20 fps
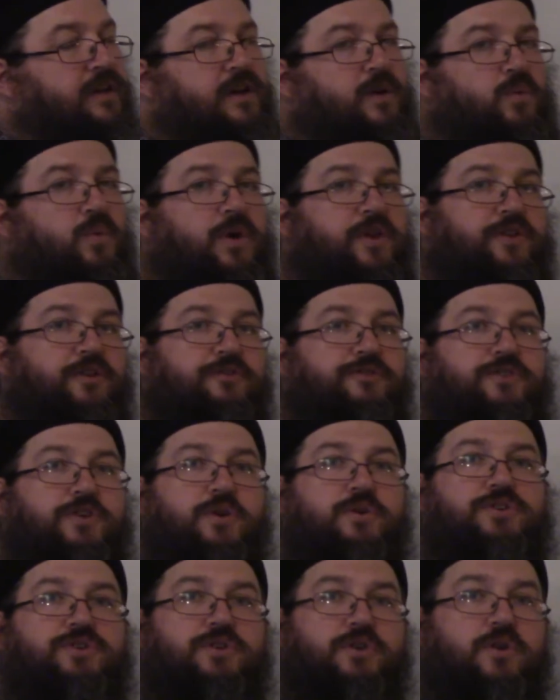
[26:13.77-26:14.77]
whether
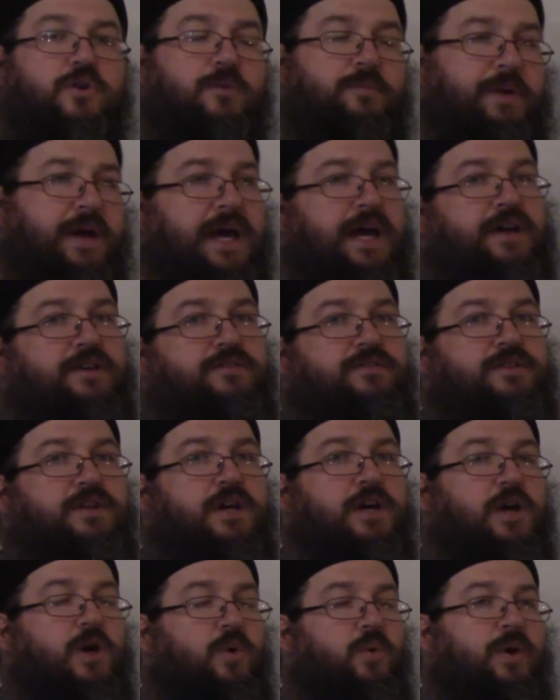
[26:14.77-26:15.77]
future or past.
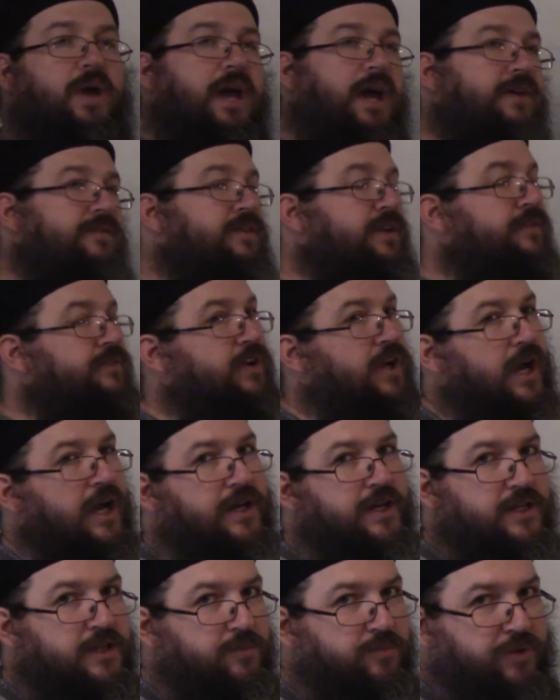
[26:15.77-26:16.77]
We haven't even
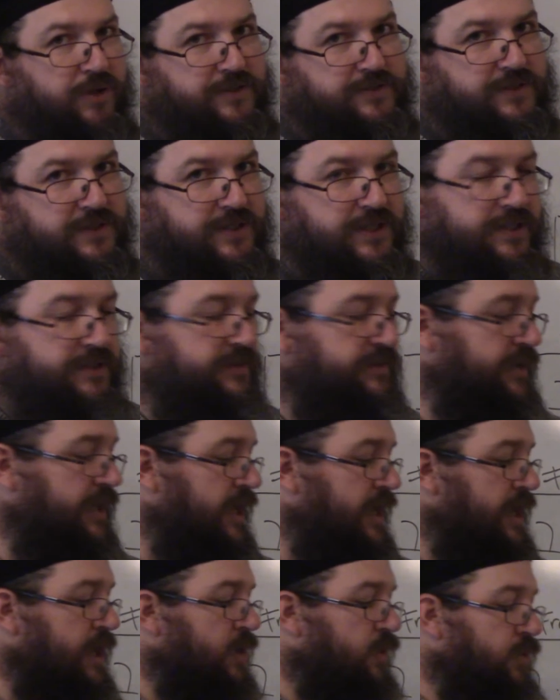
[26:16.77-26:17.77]
gotten into present tense.
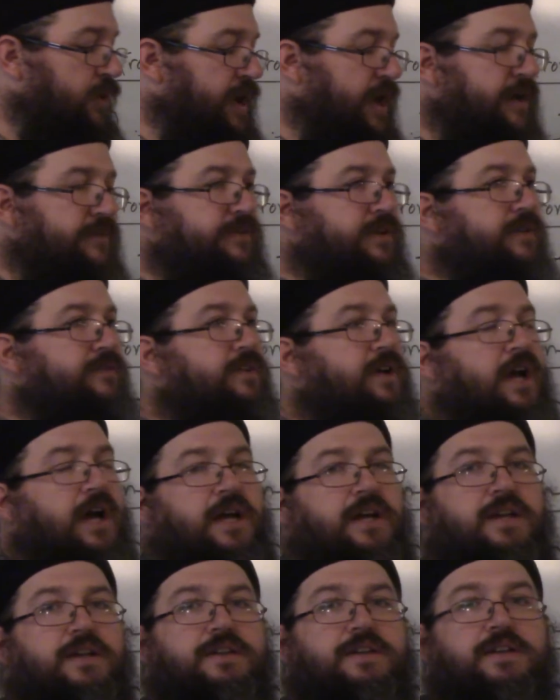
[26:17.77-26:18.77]
We haven't even
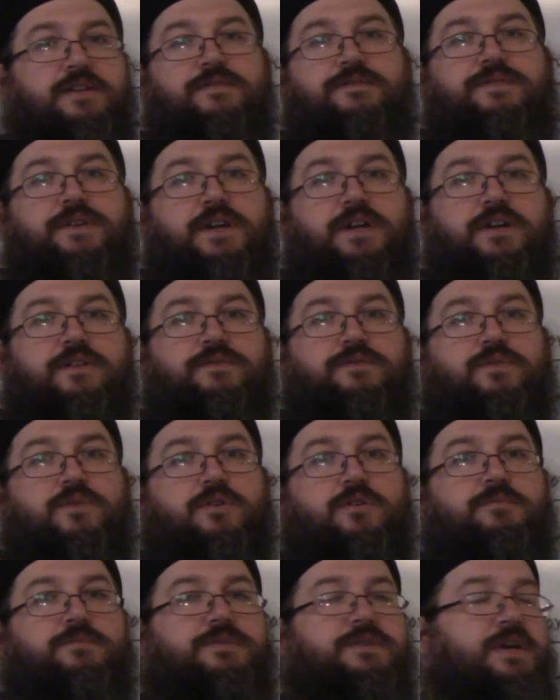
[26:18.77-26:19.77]
gotten into infinitive
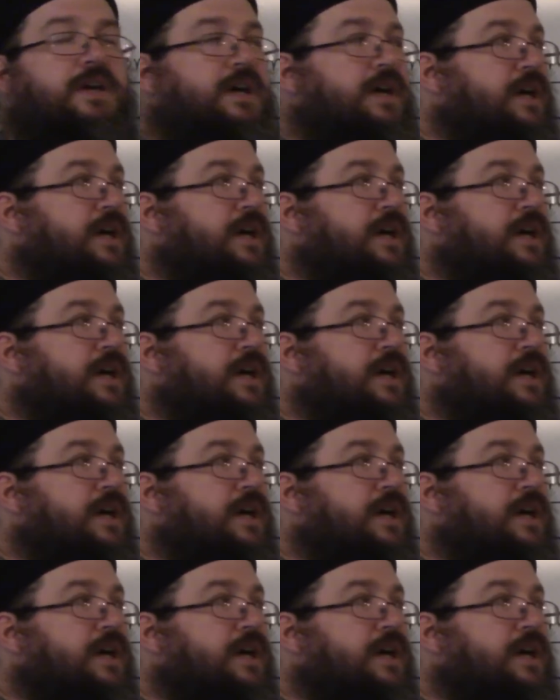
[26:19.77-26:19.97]
forms.